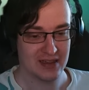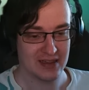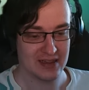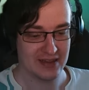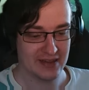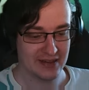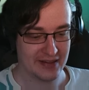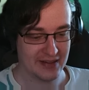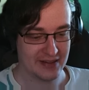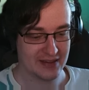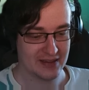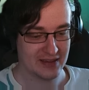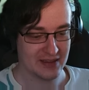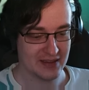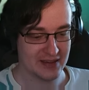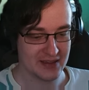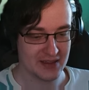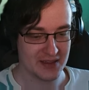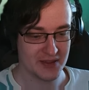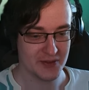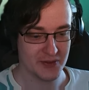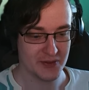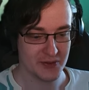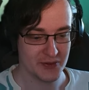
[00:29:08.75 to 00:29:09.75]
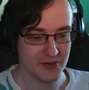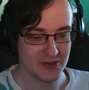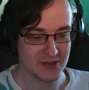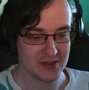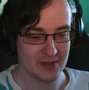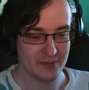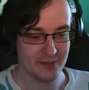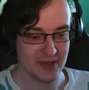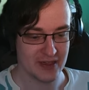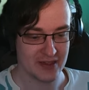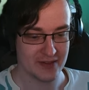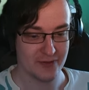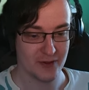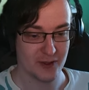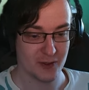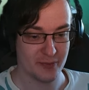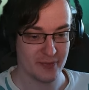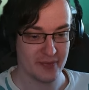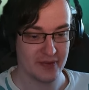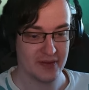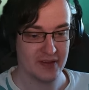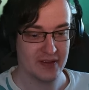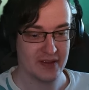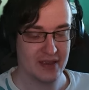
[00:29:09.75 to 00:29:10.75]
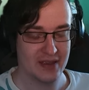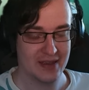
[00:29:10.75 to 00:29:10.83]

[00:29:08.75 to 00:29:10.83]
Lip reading: click it, and then you use perform,